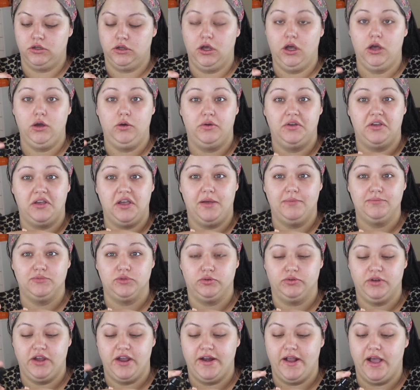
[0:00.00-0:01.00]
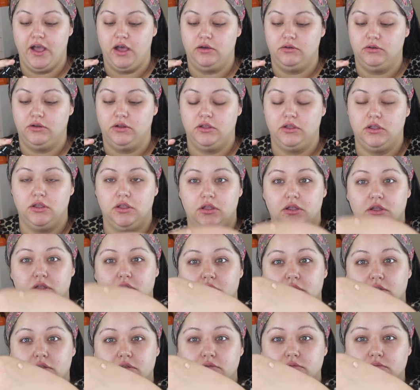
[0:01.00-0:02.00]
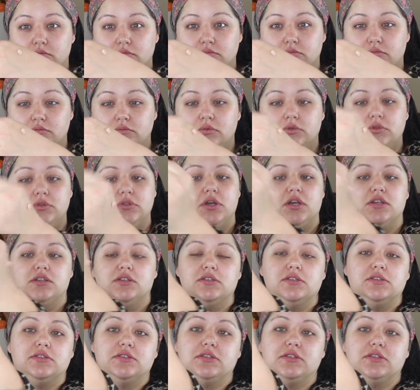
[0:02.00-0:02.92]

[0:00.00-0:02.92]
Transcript: Oh, it comes right out. Doesn't